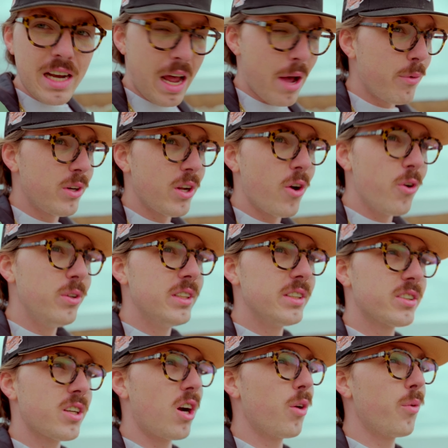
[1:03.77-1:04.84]
I would own this
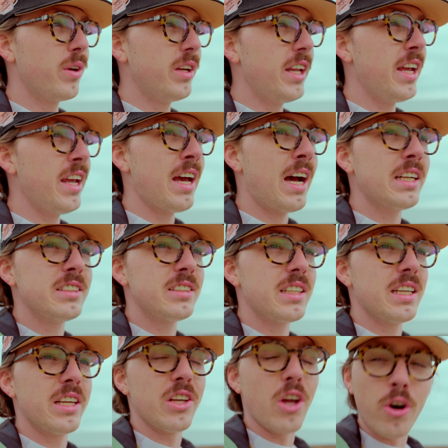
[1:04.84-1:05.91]
car one day. I just
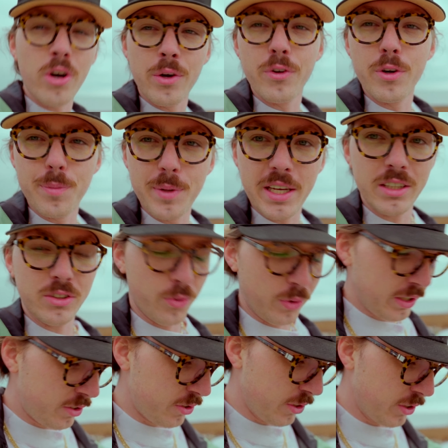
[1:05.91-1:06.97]
didn't know it would be at
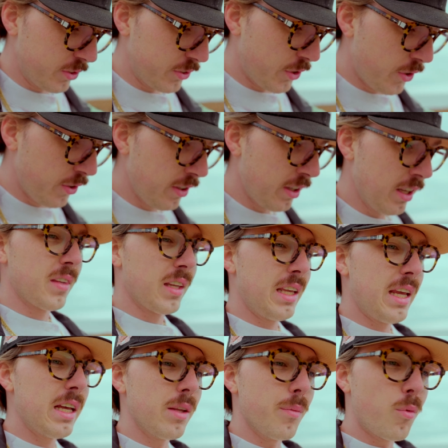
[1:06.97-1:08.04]
23 years old.
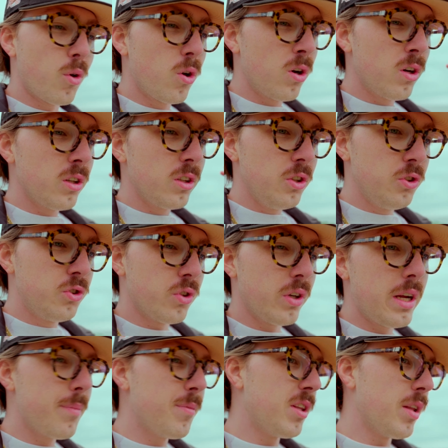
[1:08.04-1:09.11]
Yeah, the more you
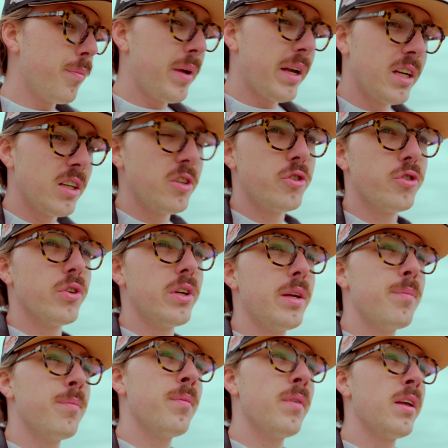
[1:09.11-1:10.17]
dream and the bigger you
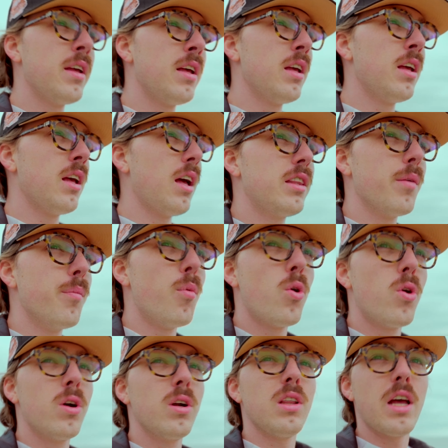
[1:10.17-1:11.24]
dream, the
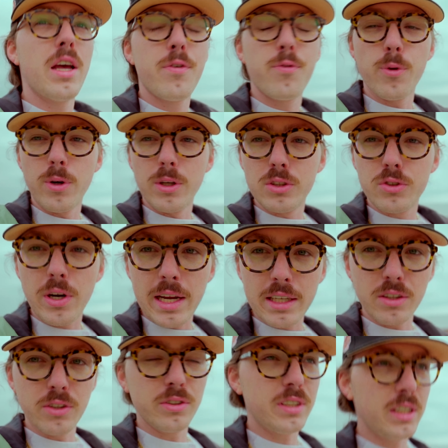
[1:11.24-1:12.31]
more life will attract those